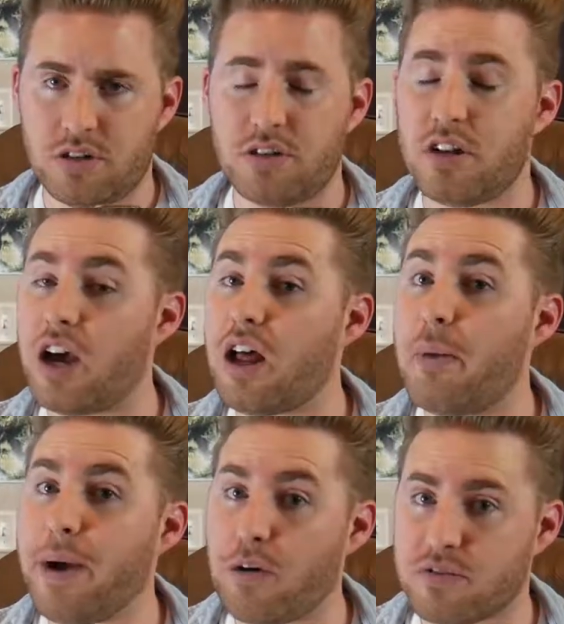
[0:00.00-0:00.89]
Not
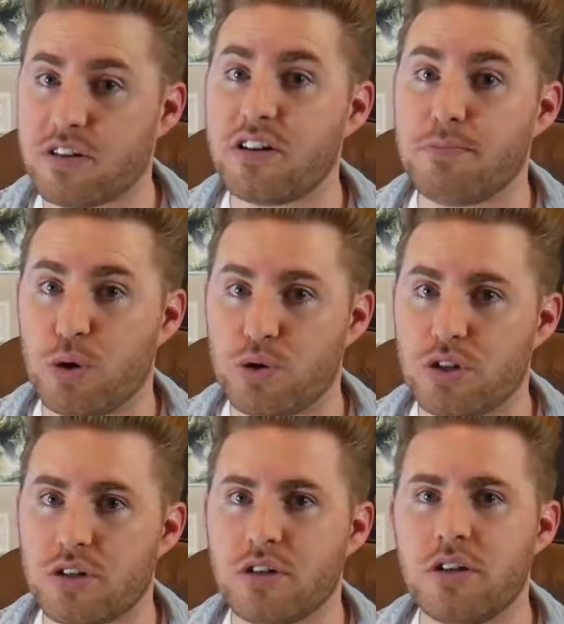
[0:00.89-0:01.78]
about an
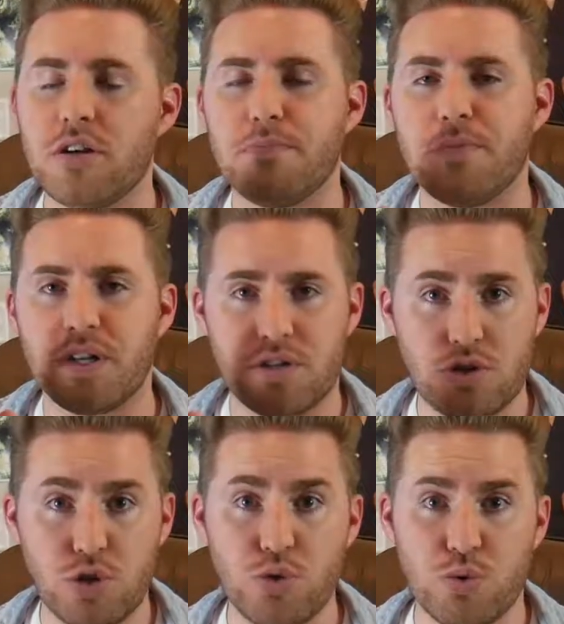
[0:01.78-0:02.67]
emotion, but
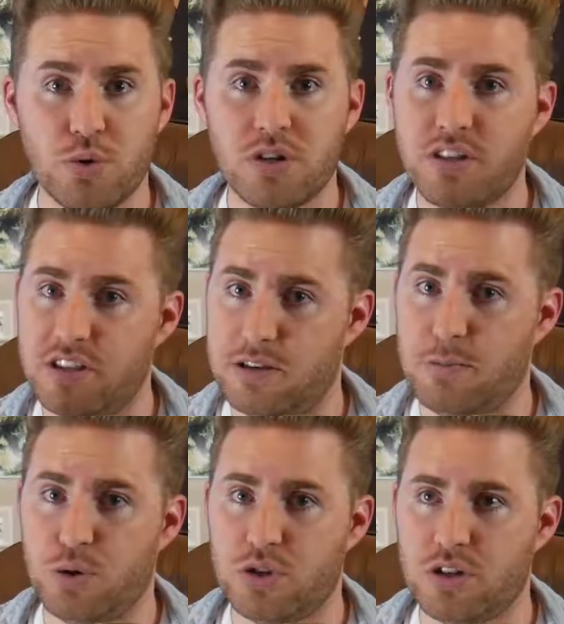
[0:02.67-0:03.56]
to the
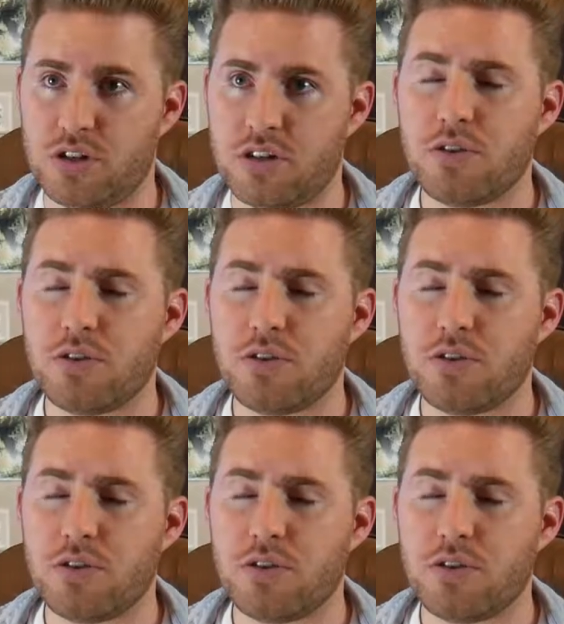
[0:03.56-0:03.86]
emotion.